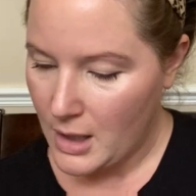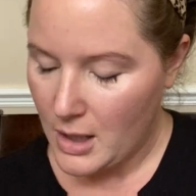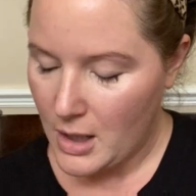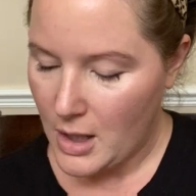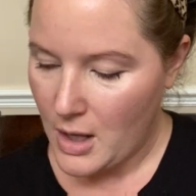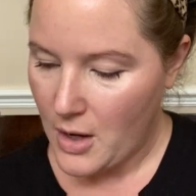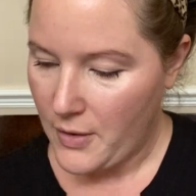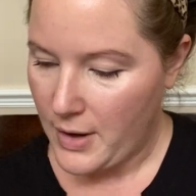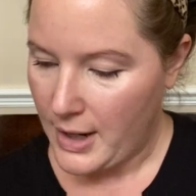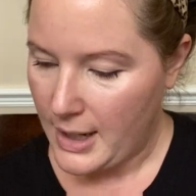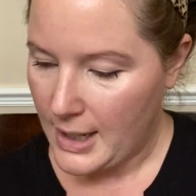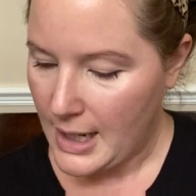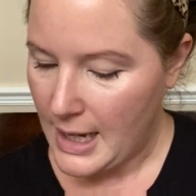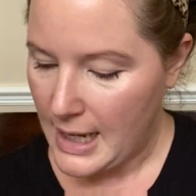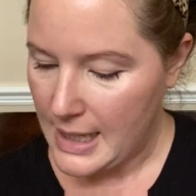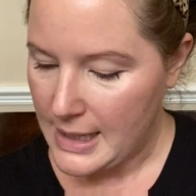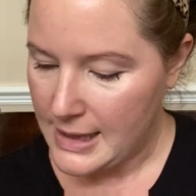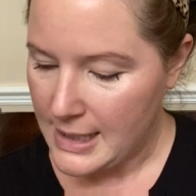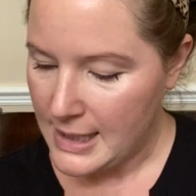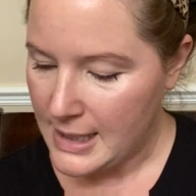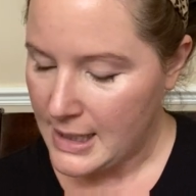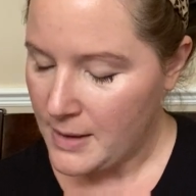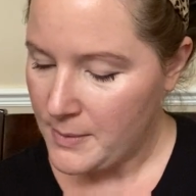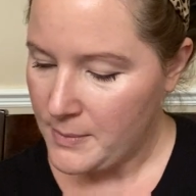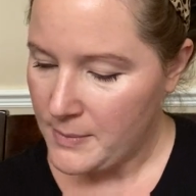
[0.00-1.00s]
Alright, I
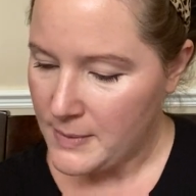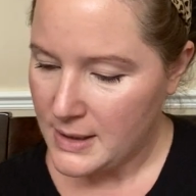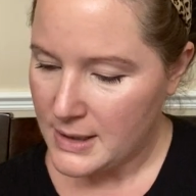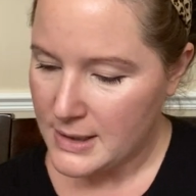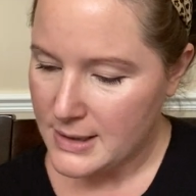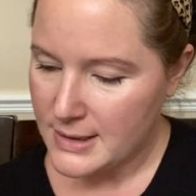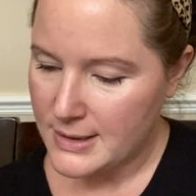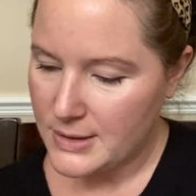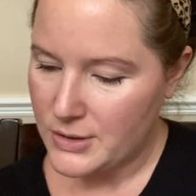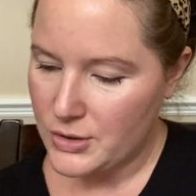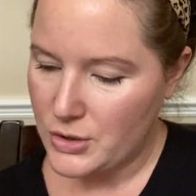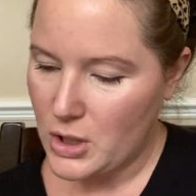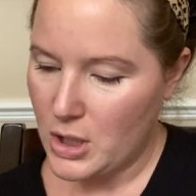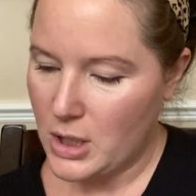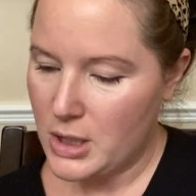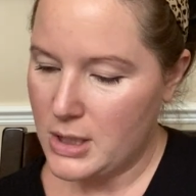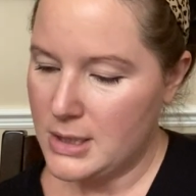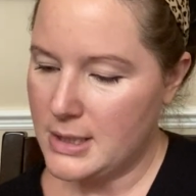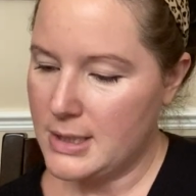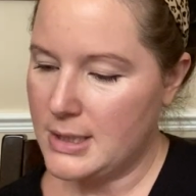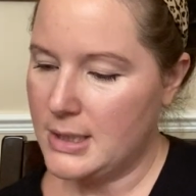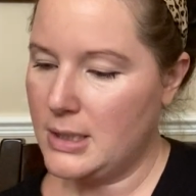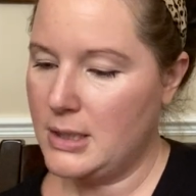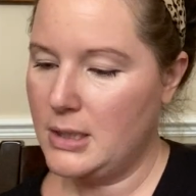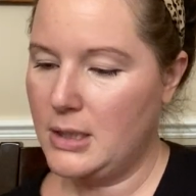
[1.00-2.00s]
think I'm gonna
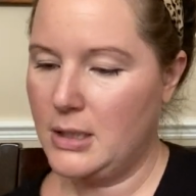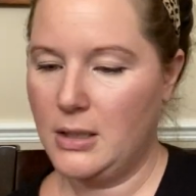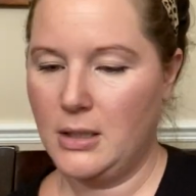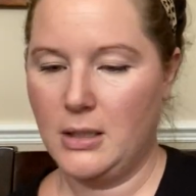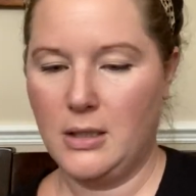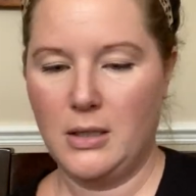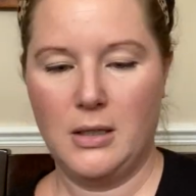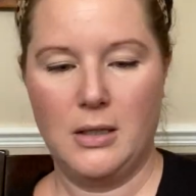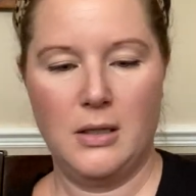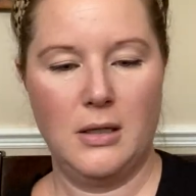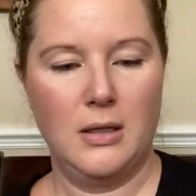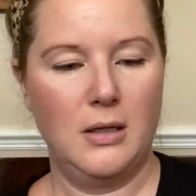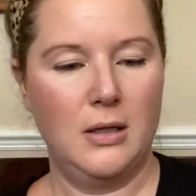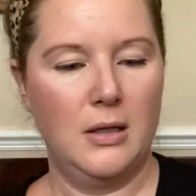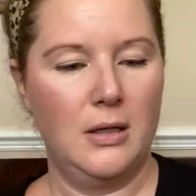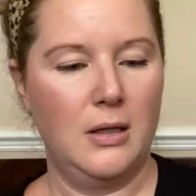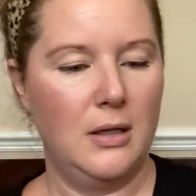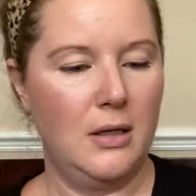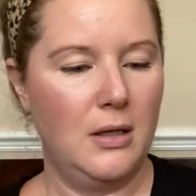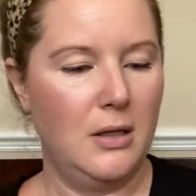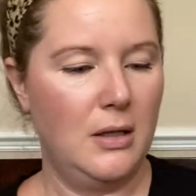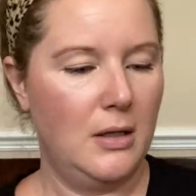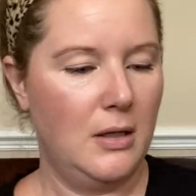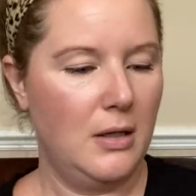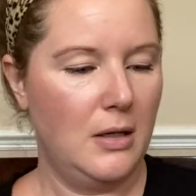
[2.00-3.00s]
start,
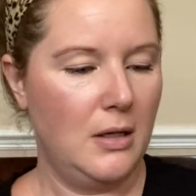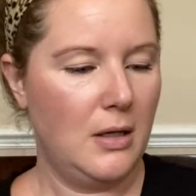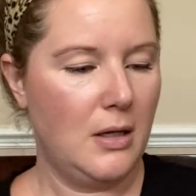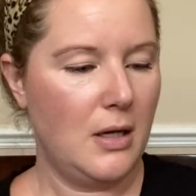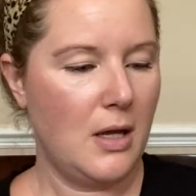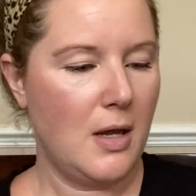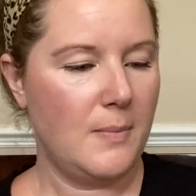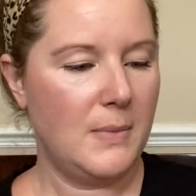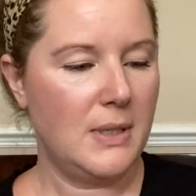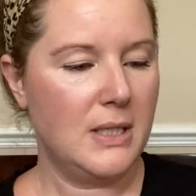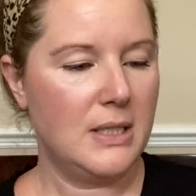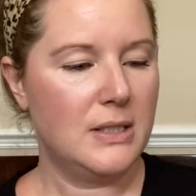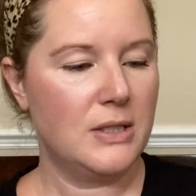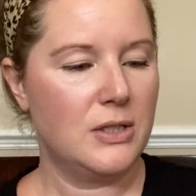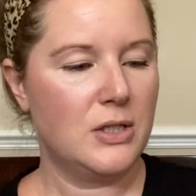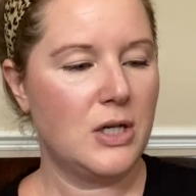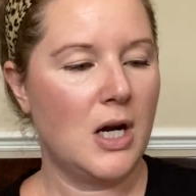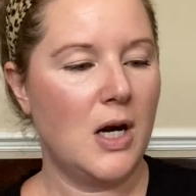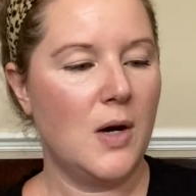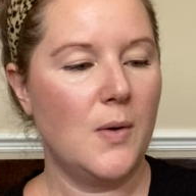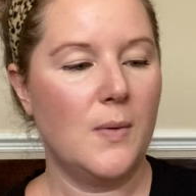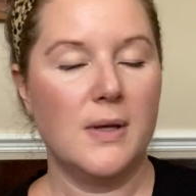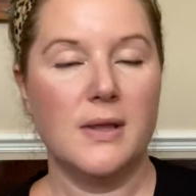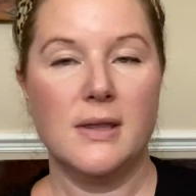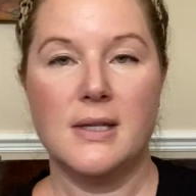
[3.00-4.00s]
I'm gonna
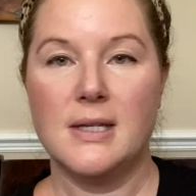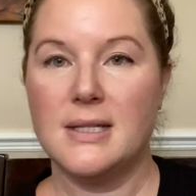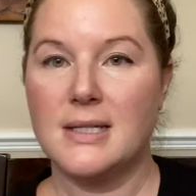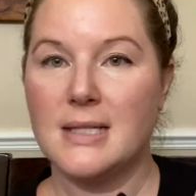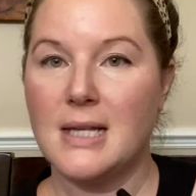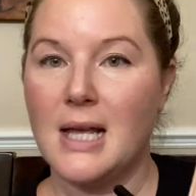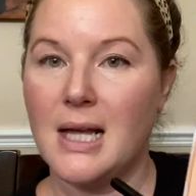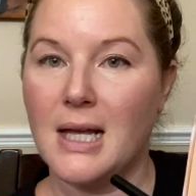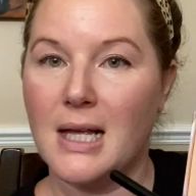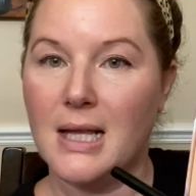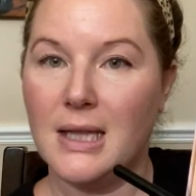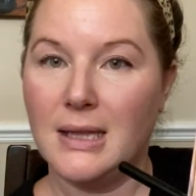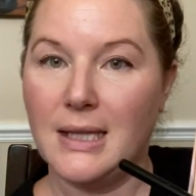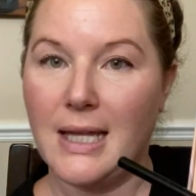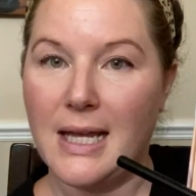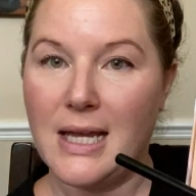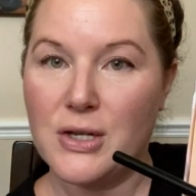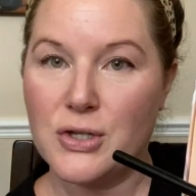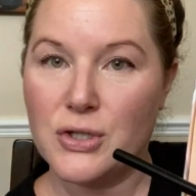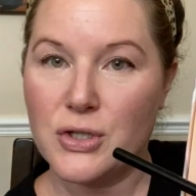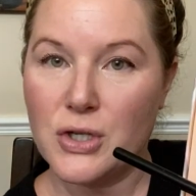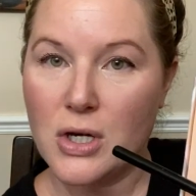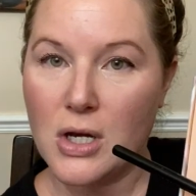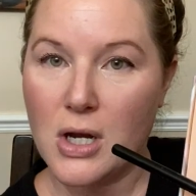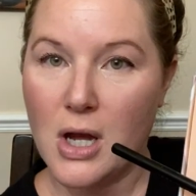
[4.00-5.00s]
start with this
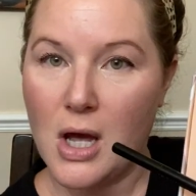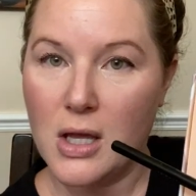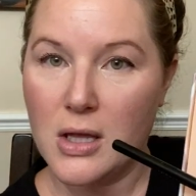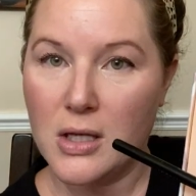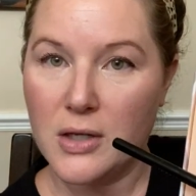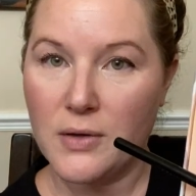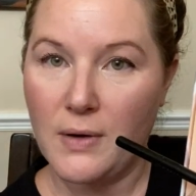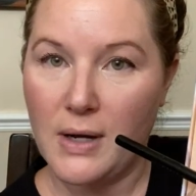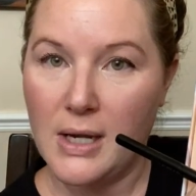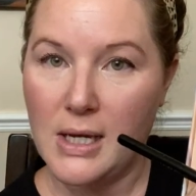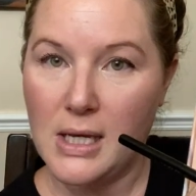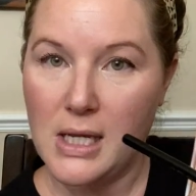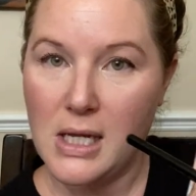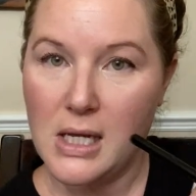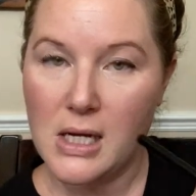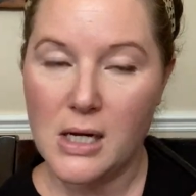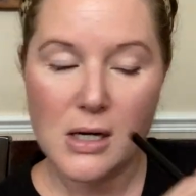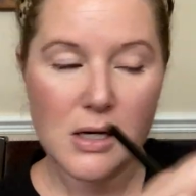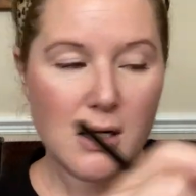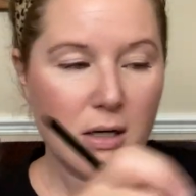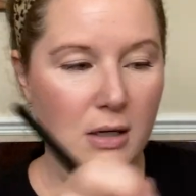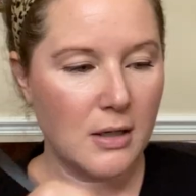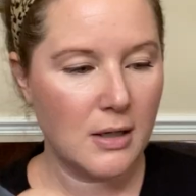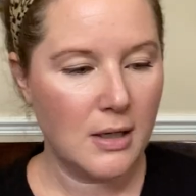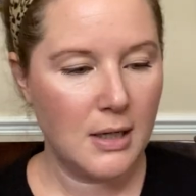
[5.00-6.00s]
glacier color right
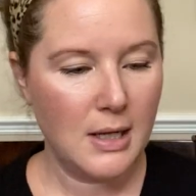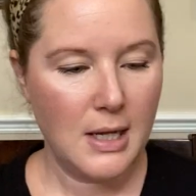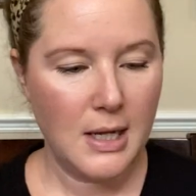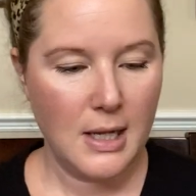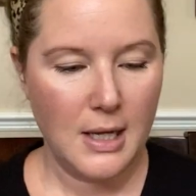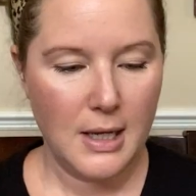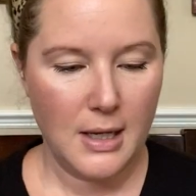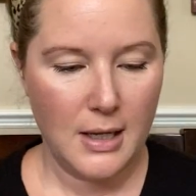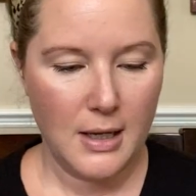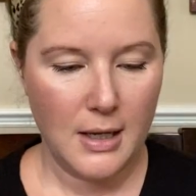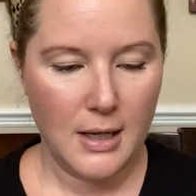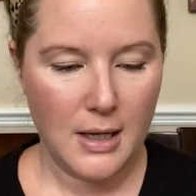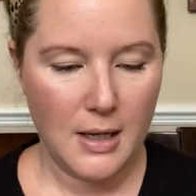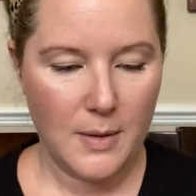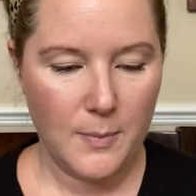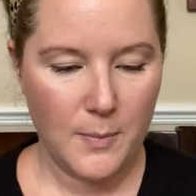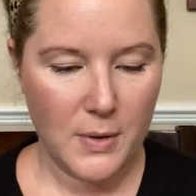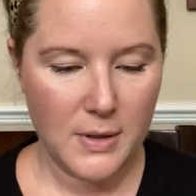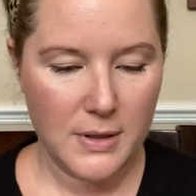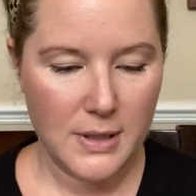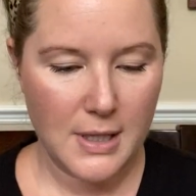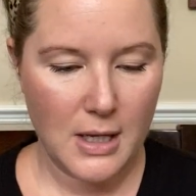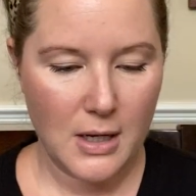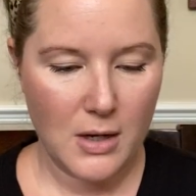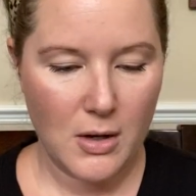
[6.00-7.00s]
here and
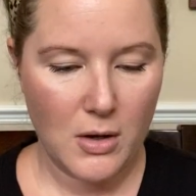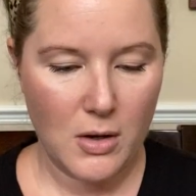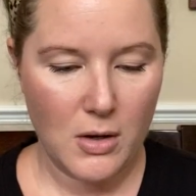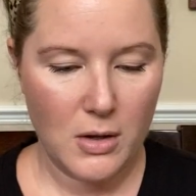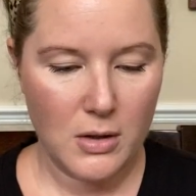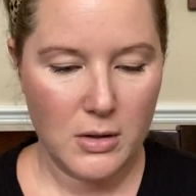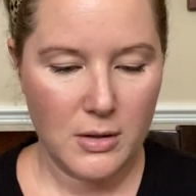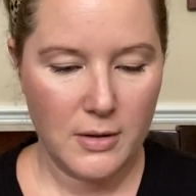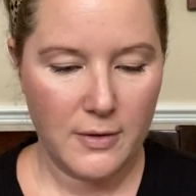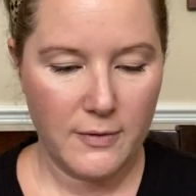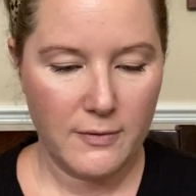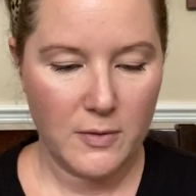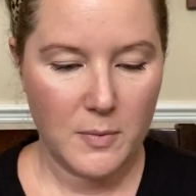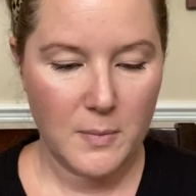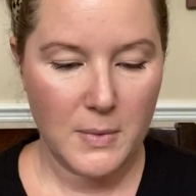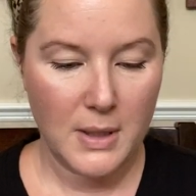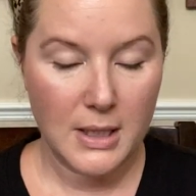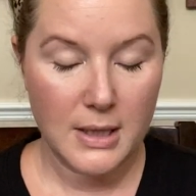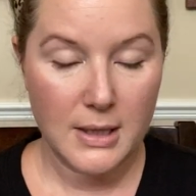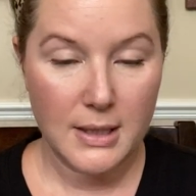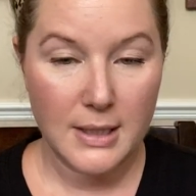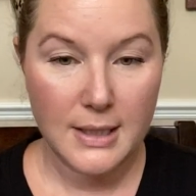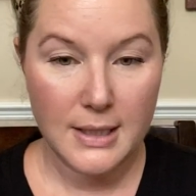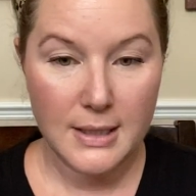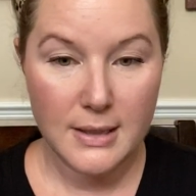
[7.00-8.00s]
put that all over my
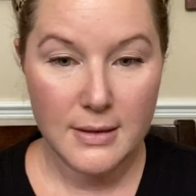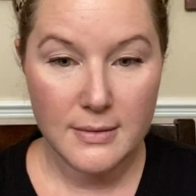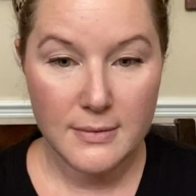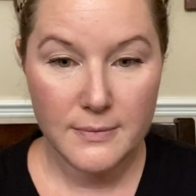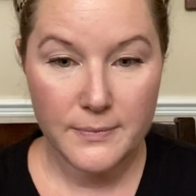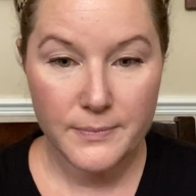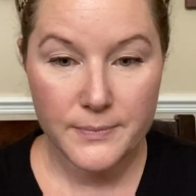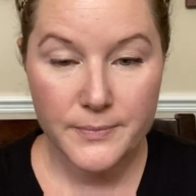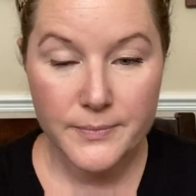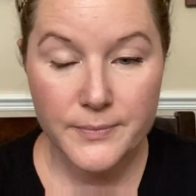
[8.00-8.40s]
lid